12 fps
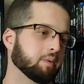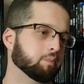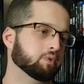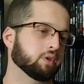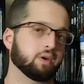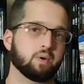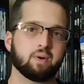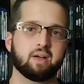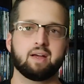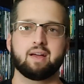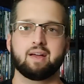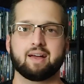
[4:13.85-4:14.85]
So
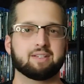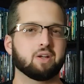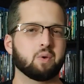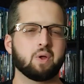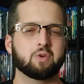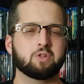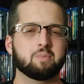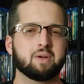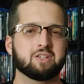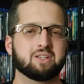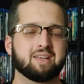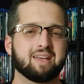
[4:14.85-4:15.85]
don't know too
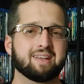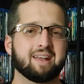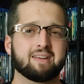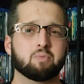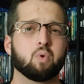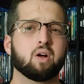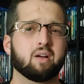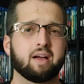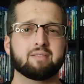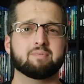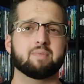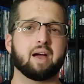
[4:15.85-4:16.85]
much again.
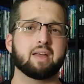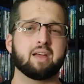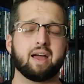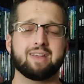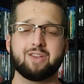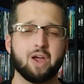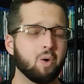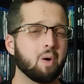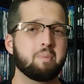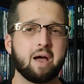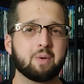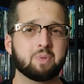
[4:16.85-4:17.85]
I know
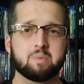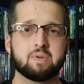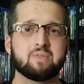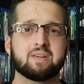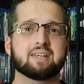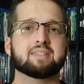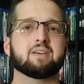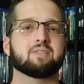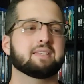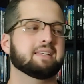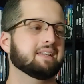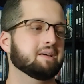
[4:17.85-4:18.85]
about the movie because I've
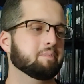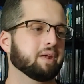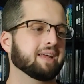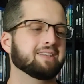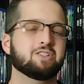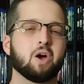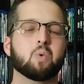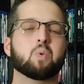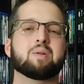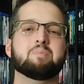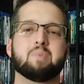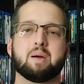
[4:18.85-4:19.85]
seen it, but I don't
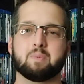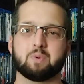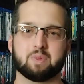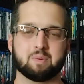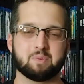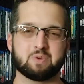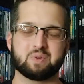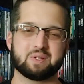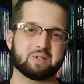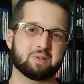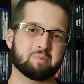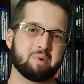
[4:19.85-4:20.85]
remember the movie
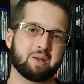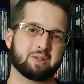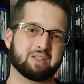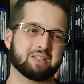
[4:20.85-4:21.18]
too much.